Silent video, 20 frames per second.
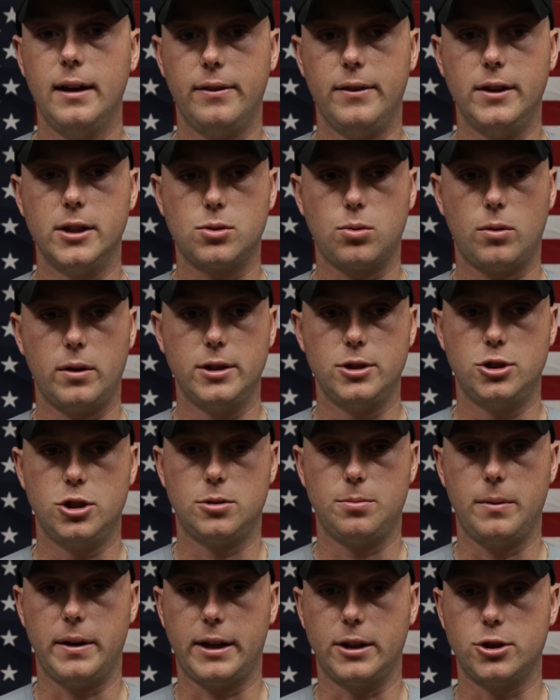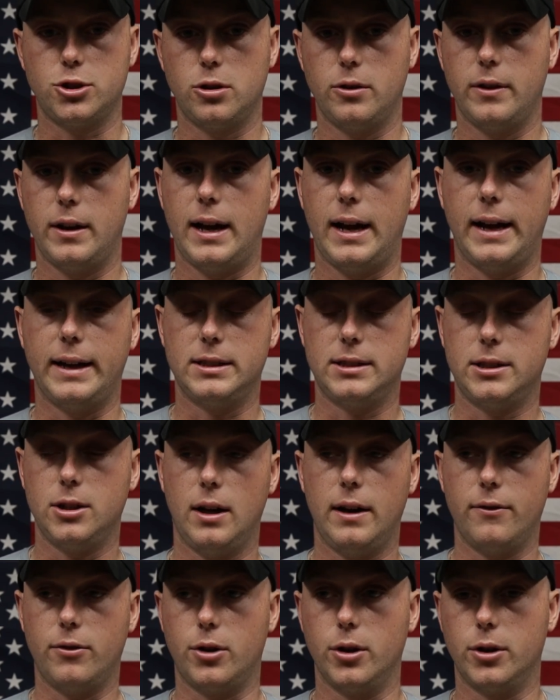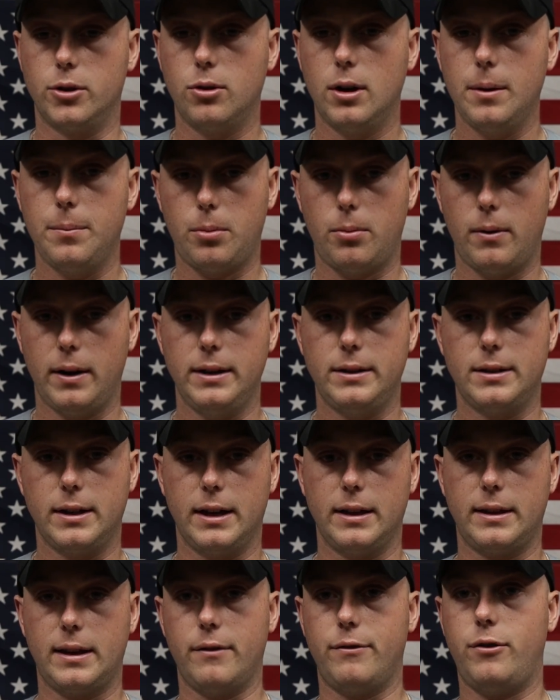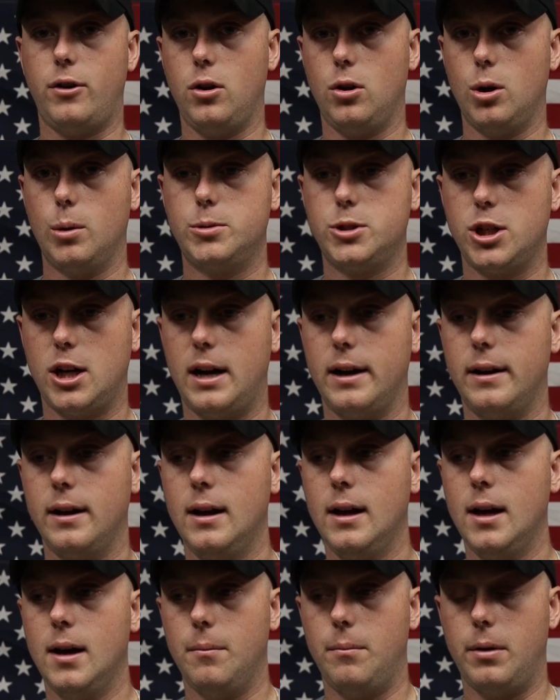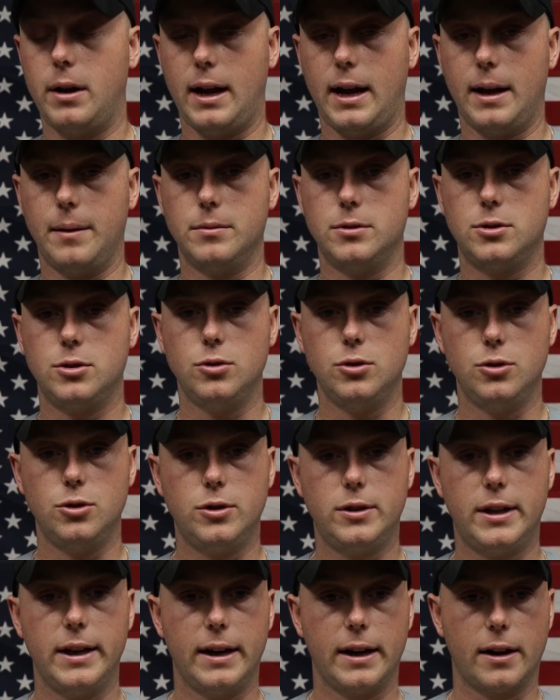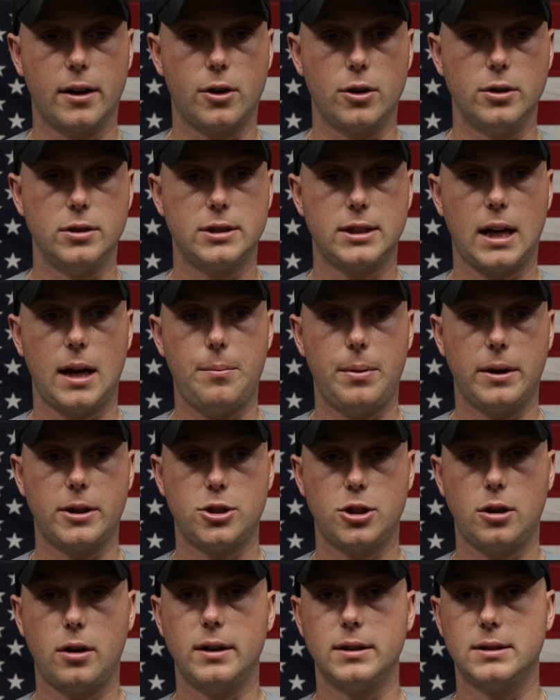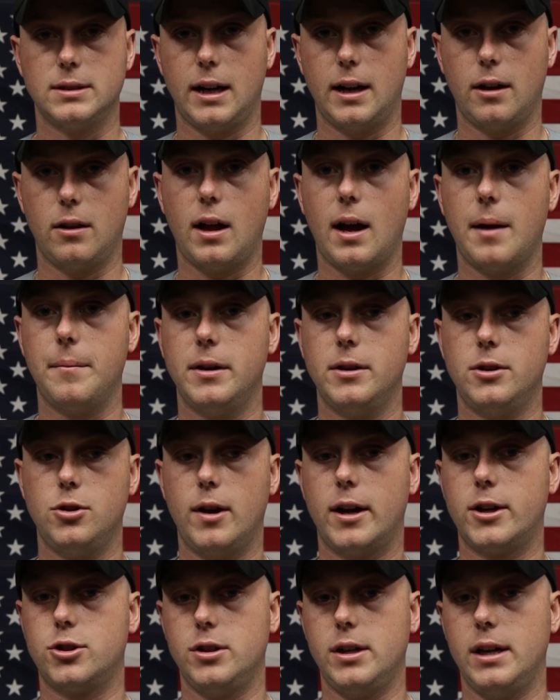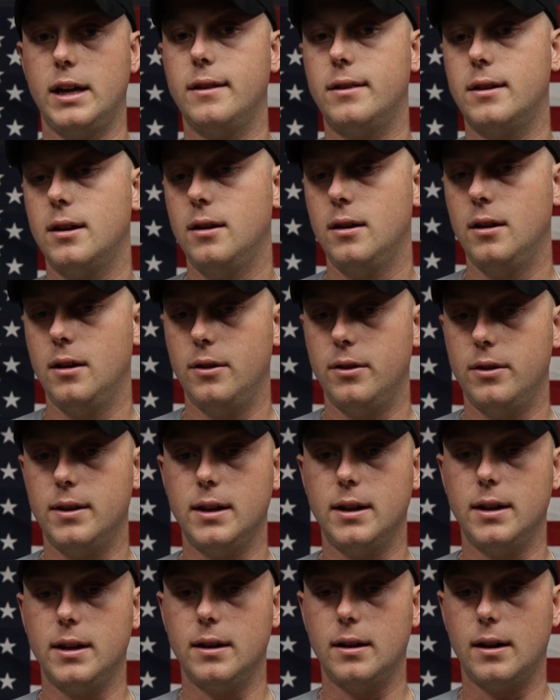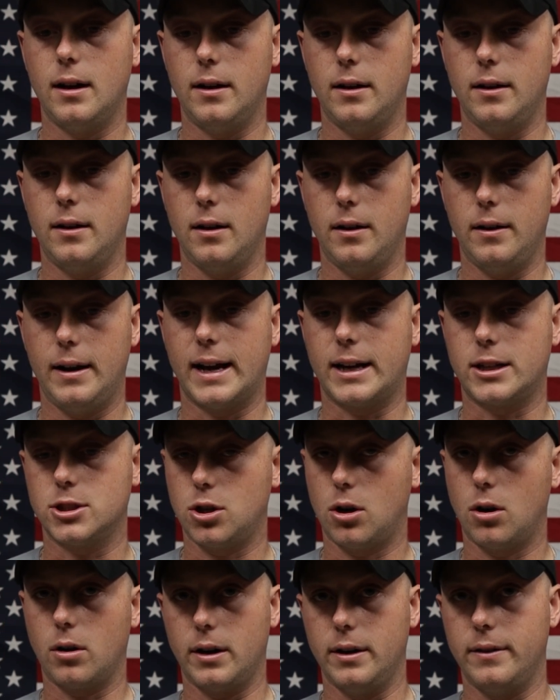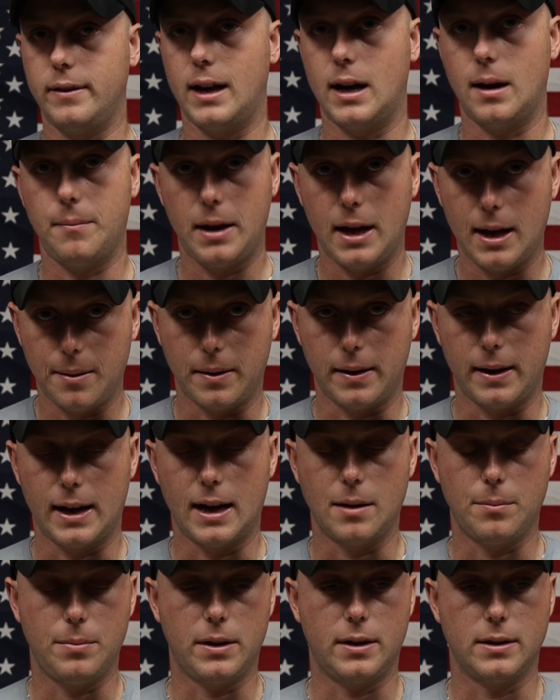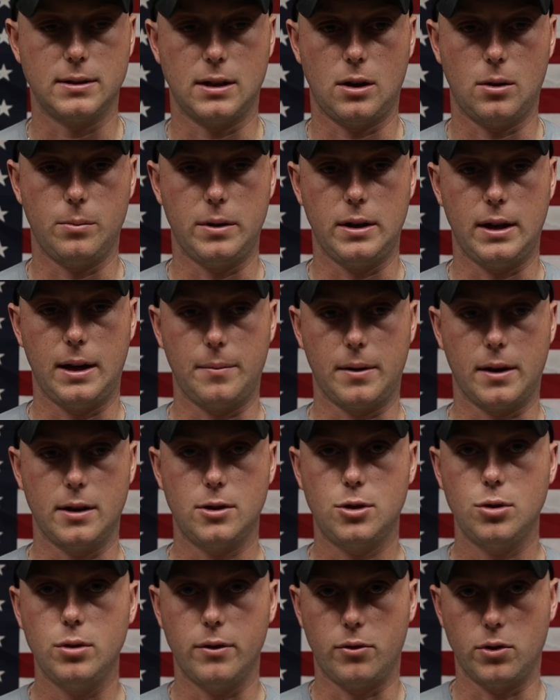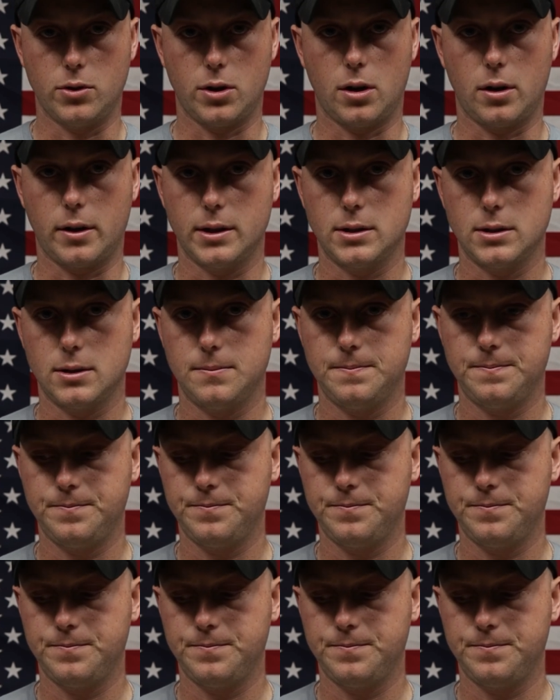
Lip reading: This one is just making sure that I still have a good grip, right, to get that follow-up shot, but I am getting a good sight picture and sight alignment to actually hit the next target that I'm aiming at, because I'll be aiming at 2 different targets.